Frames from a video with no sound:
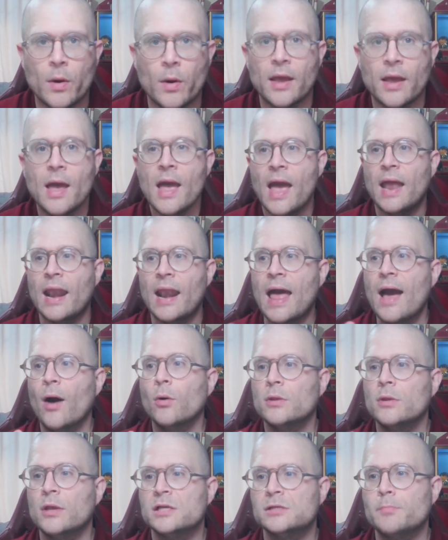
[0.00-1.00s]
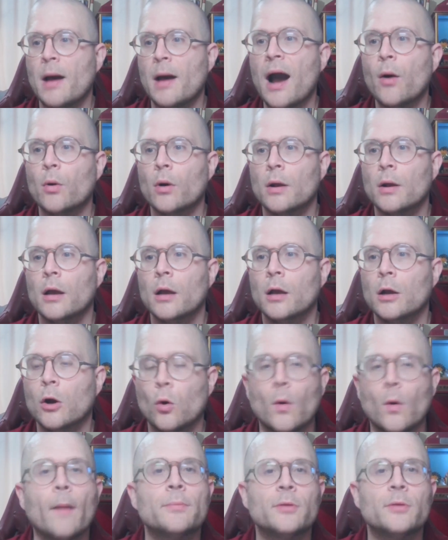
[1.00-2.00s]
And how does power
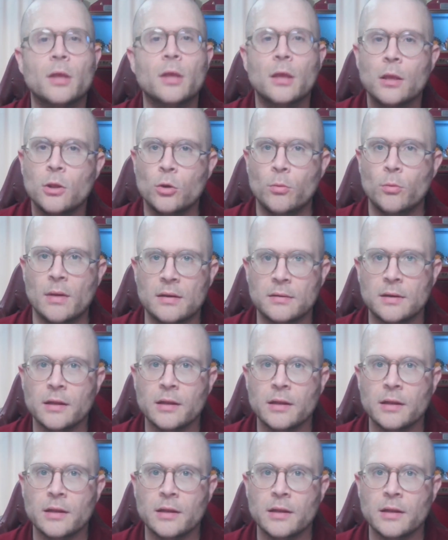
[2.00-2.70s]
corrupt humanity?